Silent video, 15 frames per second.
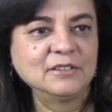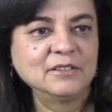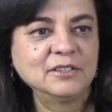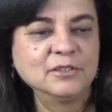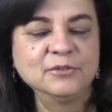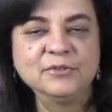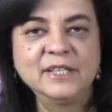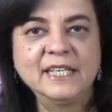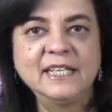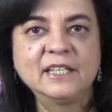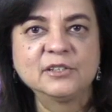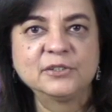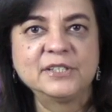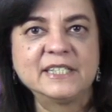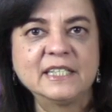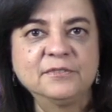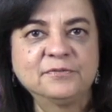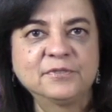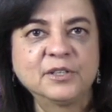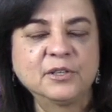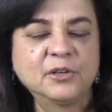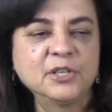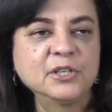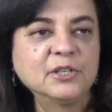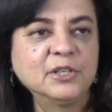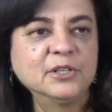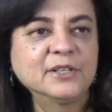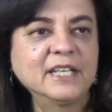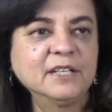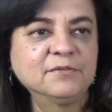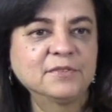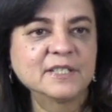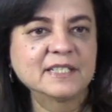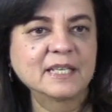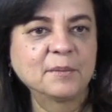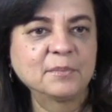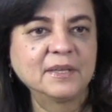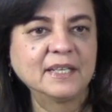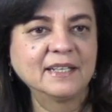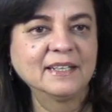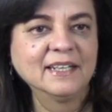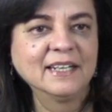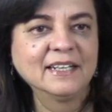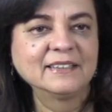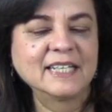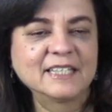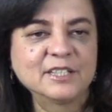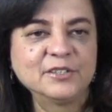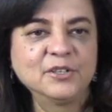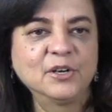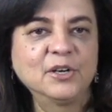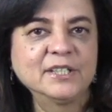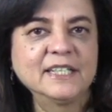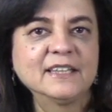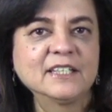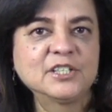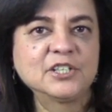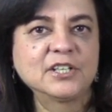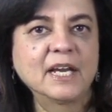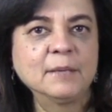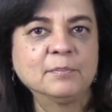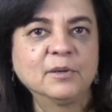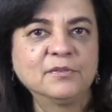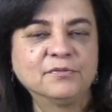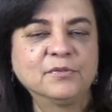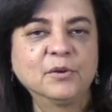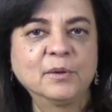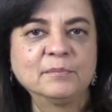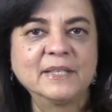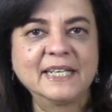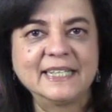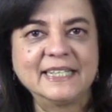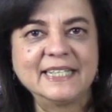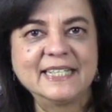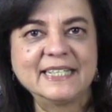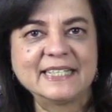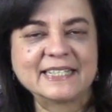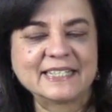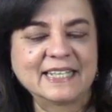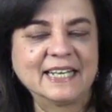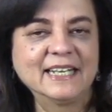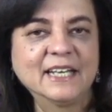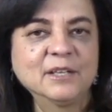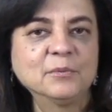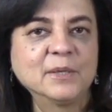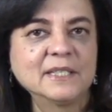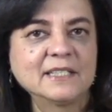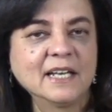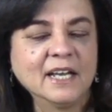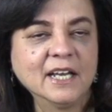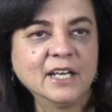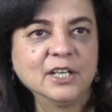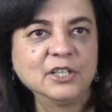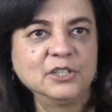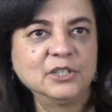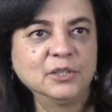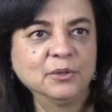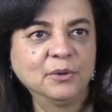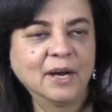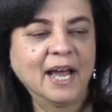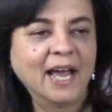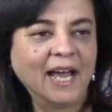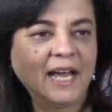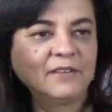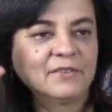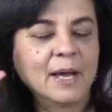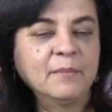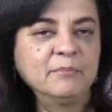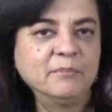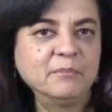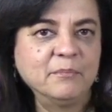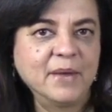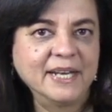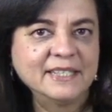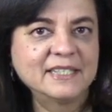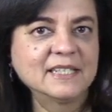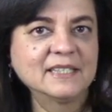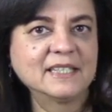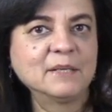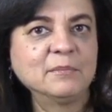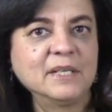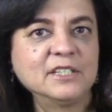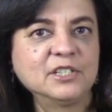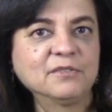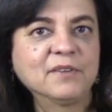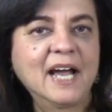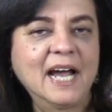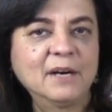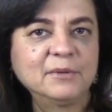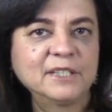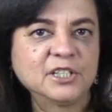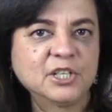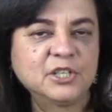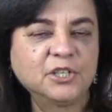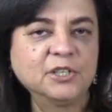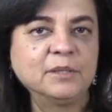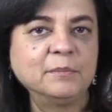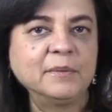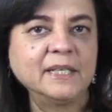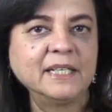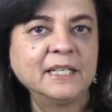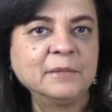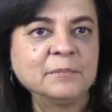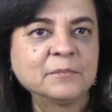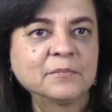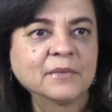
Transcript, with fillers: unique or different, or you're looking for something that's not in the shape or form that it is. In other words, you have a mental image of how it should be,